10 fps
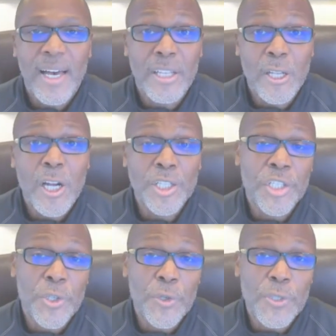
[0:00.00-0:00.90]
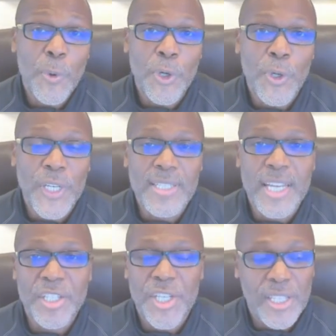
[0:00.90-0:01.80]
the largest youth sport
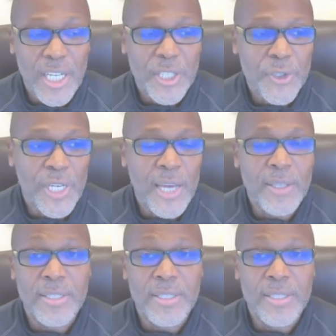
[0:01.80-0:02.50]
organization in the country. I